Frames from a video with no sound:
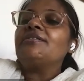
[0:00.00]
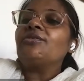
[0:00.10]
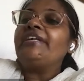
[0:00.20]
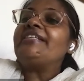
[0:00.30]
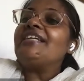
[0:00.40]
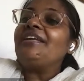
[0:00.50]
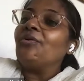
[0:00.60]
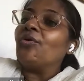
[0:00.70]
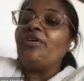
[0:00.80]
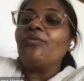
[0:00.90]
So they say,
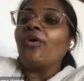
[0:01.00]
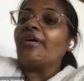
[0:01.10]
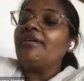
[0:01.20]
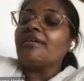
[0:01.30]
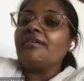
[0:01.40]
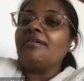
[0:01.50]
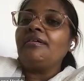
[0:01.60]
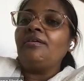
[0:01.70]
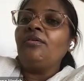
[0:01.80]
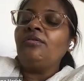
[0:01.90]
no, we want,
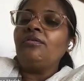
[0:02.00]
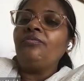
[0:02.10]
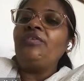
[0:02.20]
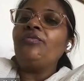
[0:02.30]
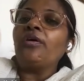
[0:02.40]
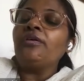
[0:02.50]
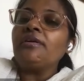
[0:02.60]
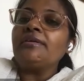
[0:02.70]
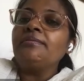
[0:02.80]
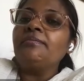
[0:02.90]
you know, we
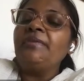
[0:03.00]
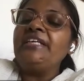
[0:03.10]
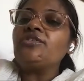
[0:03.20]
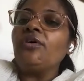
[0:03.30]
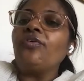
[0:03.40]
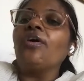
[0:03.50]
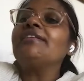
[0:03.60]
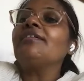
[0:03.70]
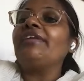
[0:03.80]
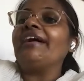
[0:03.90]
want a mix of
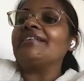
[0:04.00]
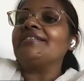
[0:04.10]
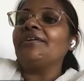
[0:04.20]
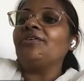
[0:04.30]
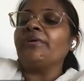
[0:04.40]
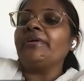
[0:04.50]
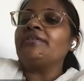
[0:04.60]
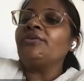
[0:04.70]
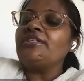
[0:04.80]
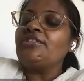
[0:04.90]
all the flowers into it.
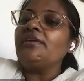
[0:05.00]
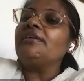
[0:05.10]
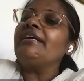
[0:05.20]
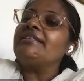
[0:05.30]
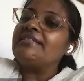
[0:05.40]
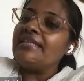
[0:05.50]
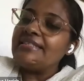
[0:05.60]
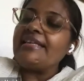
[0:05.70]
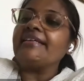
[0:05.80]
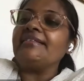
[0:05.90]
So the children are
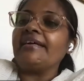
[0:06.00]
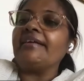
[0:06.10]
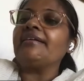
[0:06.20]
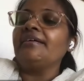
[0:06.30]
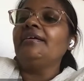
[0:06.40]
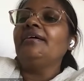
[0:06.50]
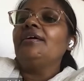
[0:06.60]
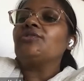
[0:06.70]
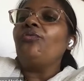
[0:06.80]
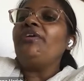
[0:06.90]
just like that.
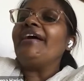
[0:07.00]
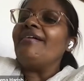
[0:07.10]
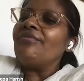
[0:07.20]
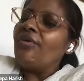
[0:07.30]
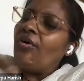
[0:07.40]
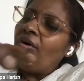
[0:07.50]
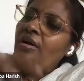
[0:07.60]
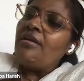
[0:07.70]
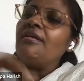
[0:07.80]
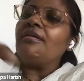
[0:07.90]
So we have
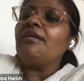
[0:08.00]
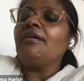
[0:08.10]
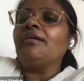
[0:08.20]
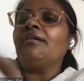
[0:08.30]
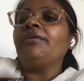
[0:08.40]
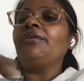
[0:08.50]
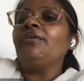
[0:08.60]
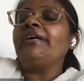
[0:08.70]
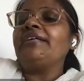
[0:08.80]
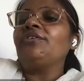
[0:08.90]
all, uh, you
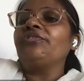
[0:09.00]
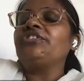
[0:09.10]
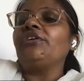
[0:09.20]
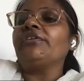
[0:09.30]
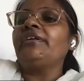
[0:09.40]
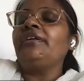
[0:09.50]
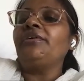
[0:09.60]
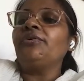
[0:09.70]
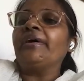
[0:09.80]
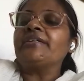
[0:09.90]
know, kind of children
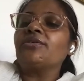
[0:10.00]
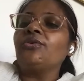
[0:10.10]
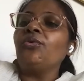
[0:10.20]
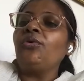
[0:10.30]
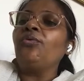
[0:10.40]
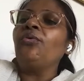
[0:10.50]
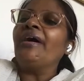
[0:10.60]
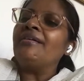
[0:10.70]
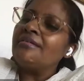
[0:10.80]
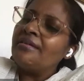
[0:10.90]
into our school who
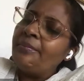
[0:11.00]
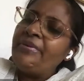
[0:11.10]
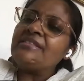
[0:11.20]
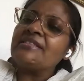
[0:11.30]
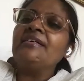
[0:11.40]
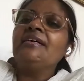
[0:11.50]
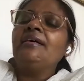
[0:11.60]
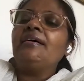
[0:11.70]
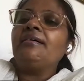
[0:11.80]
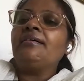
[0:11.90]
are a bit,
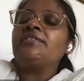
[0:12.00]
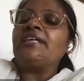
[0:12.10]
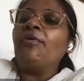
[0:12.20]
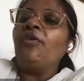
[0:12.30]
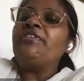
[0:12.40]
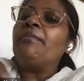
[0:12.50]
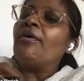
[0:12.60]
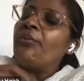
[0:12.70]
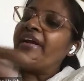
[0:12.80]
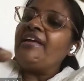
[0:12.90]
uh, some of them
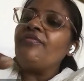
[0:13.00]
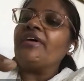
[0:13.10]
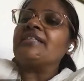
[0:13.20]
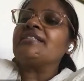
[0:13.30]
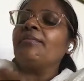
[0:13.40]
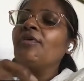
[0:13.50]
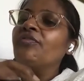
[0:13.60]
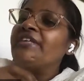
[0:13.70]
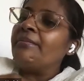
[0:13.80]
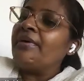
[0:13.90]
are very fast. Some
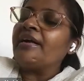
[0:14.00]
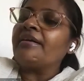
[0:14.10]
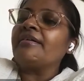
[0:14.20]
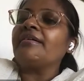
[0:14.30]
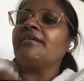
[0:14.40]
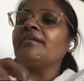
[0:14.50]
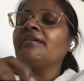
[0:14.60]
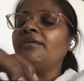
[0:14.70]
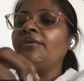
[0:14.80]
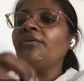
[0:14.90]
of them are, uh,
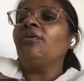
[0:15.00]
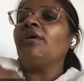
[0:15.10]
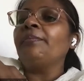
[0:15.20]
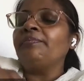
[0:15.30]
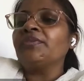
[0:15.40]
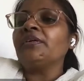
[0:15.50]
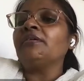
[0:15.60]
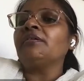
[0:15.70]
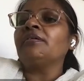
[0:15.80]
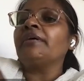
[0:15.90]
you know, uh,
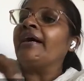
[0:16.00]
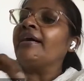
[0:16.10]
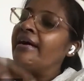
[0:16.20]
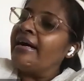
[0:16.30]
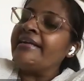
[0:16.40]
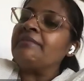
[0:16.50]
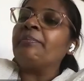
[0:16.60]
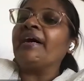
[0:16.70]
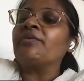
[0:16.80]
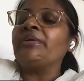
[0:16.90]
uh, are, are at
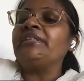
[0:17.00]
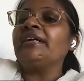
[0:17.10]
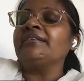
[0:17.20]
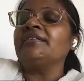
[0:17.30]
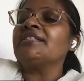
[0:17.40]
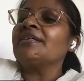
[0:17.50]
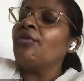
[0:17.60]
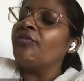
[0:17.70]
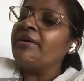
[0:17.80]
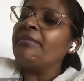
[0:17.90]
par with the others.
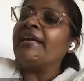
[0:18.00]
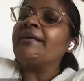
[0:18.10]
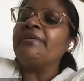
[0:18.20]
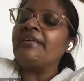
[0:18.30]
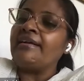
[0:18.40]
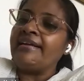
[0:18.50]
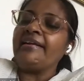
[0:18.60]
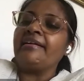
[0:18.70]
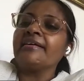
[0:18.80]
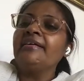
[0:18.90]
Some of them are a bit
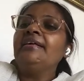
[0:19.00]
late.